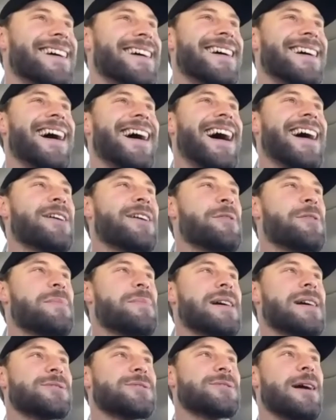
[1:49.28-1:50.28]
I don't
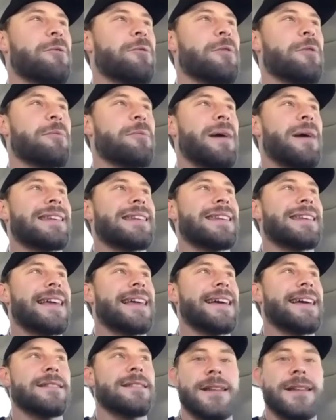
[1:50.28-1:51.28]
mess around with my leg
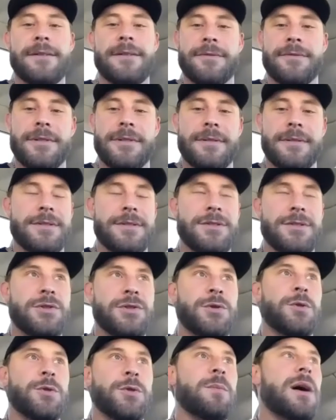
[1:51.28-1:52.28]
lift
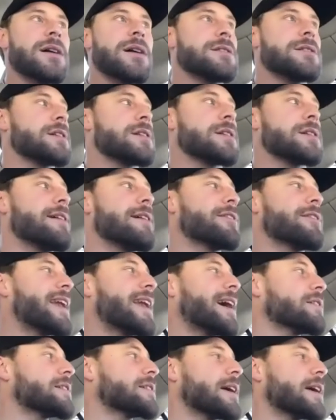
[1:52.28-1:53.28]
too much. Every now
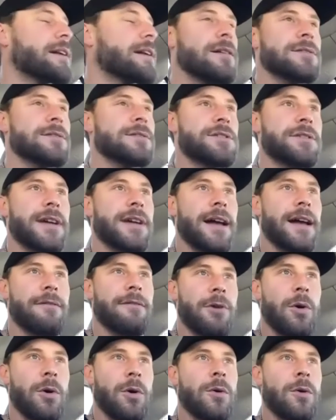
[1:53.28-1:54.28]
and then I'll do kind of a
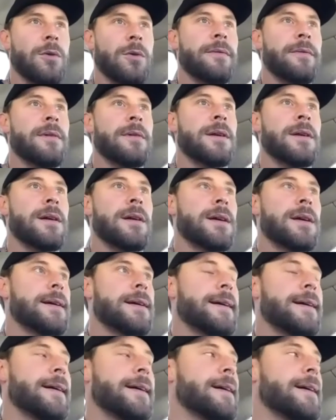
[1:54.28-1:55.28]
hold.
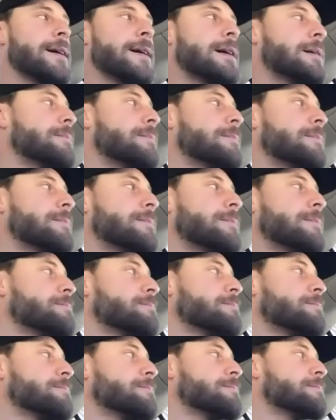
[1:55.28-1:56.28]

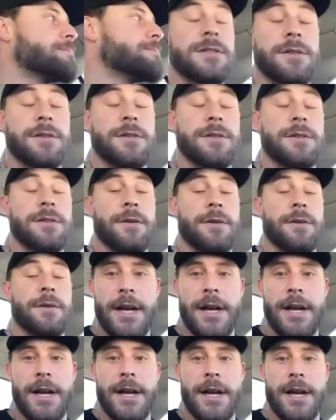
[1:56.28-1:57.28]
I also throw out of
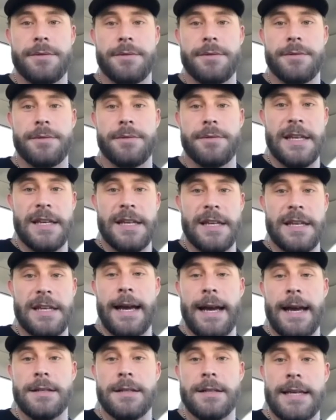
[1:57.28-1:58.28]
the stretch the
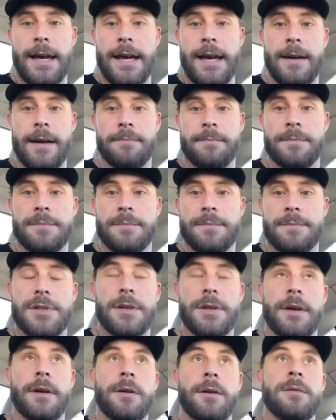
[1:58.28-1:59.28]
entire time.
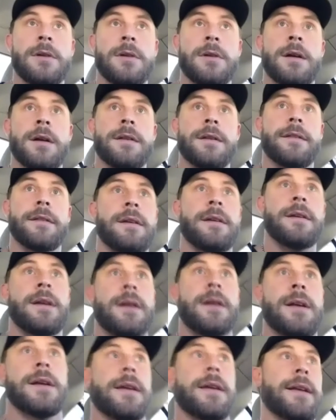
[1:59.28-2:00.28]
So,
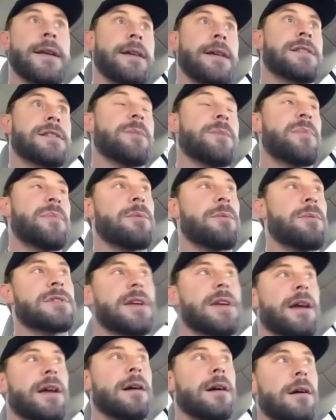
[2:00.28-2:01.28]
you know, some people say,
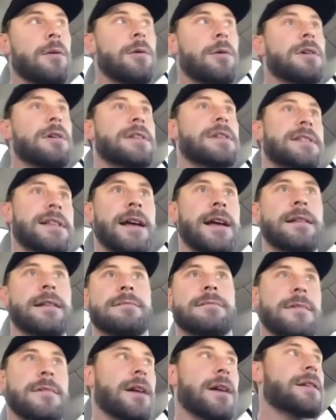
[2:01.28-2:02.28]
oh, well, isn't that
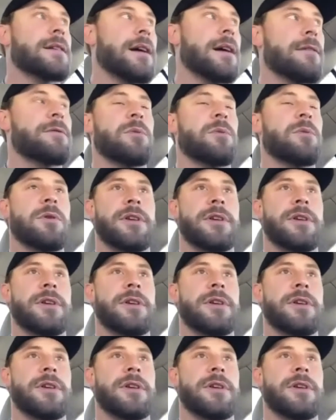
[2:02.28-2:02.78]
uncomfortable? You